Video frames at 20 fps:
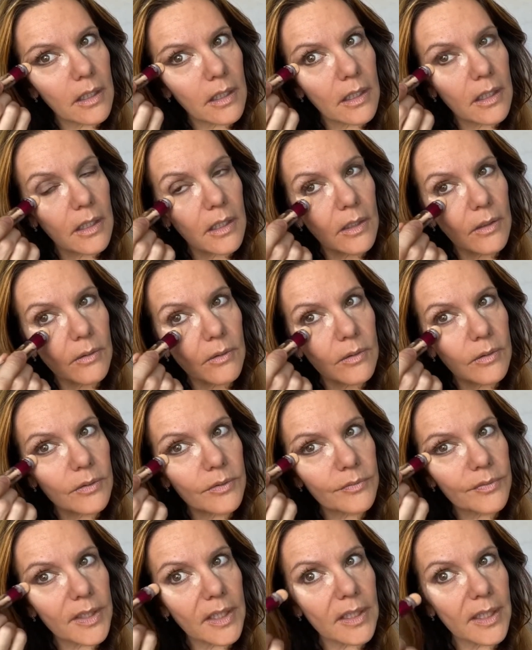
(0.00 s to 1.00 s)
you know,
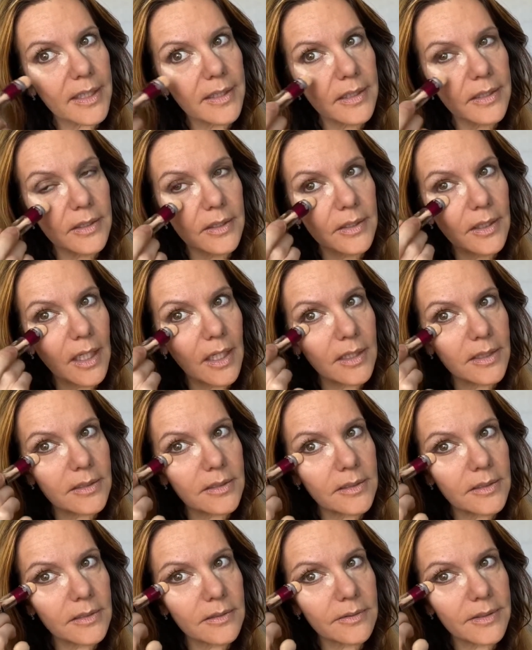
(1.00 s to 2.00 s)
they like it or not.
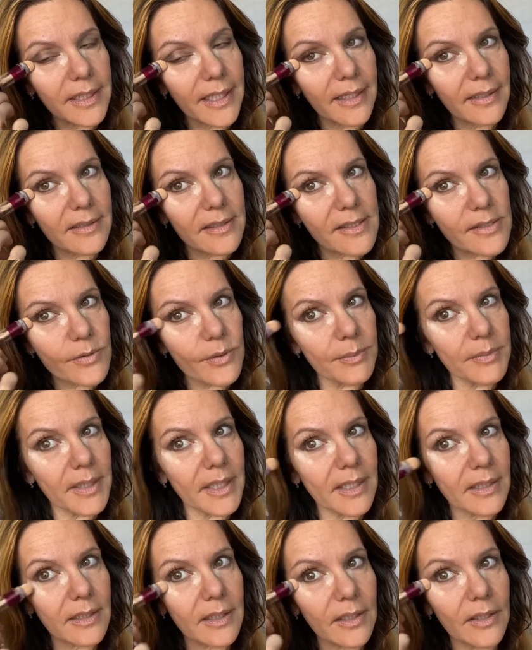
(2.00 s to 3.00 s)
Can't
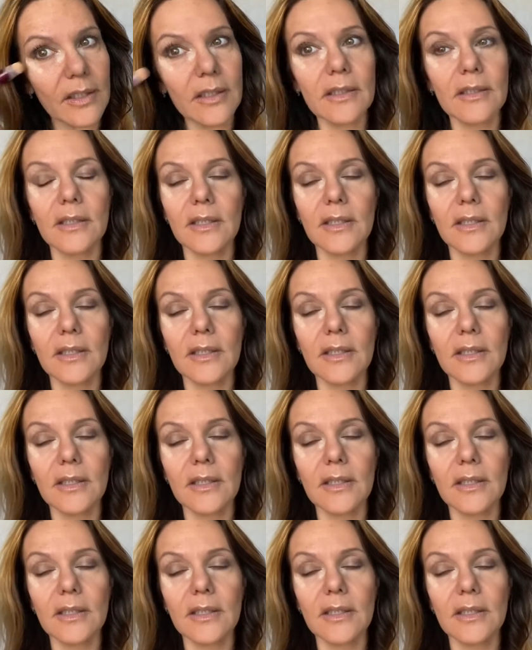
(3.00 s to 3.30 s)
discriminate here.